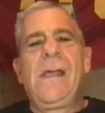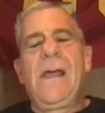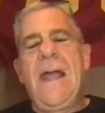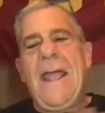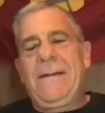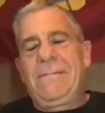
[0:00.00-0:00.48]

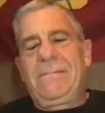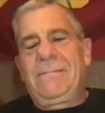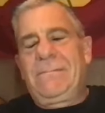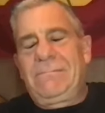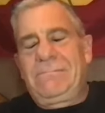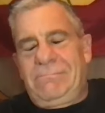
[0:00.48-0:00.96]
All right.
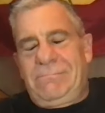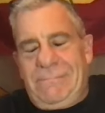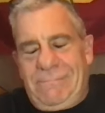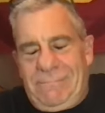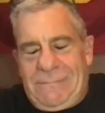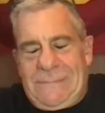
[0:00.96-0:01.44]

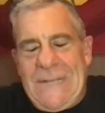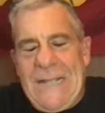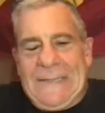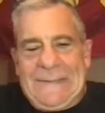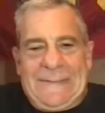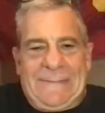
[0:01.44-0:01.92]

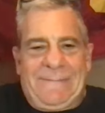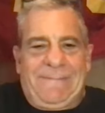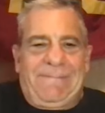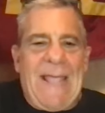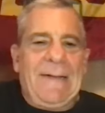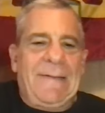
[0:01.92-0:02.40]
It's
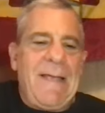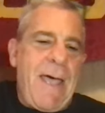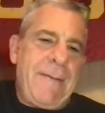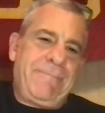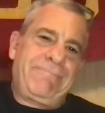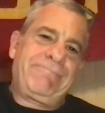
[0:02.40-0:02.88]
that
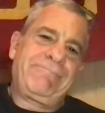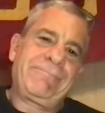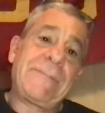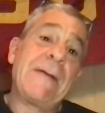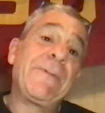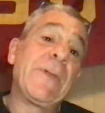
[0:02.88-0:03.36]
time,
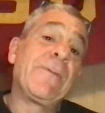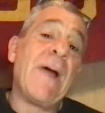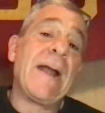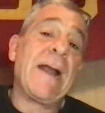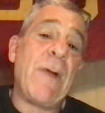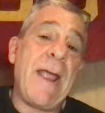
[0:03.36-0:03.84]
time for the
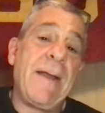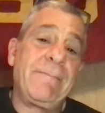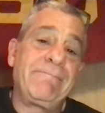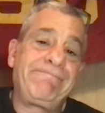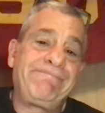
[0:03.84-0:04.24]
Friday rant.